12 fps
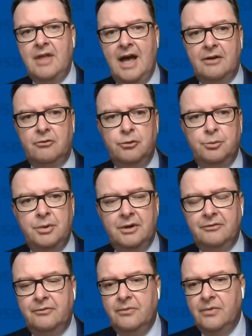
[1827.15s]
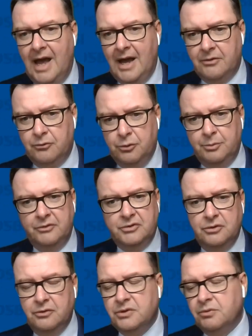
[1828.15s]
that group of that group of
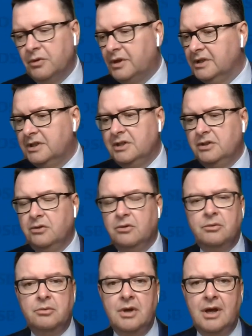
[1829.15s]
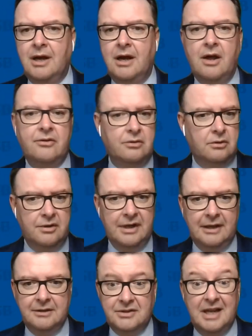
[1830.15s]
students will continue uh, other
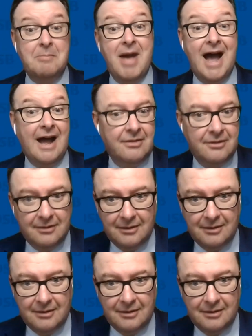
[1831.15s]
learning, say math,